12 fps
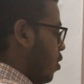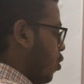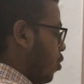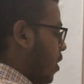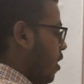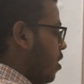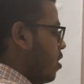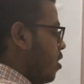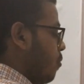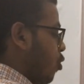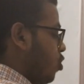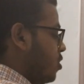Okay,
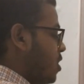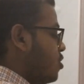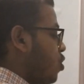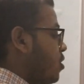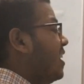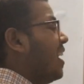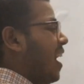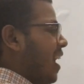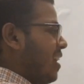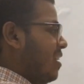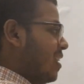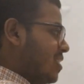because it is on the
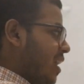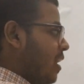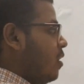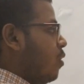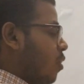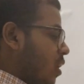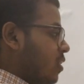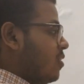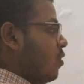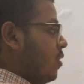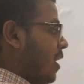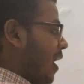ulnar side. Okay, this
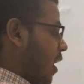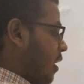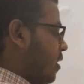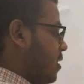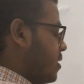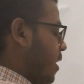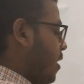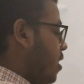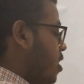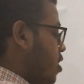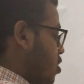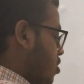is on the ulnar side.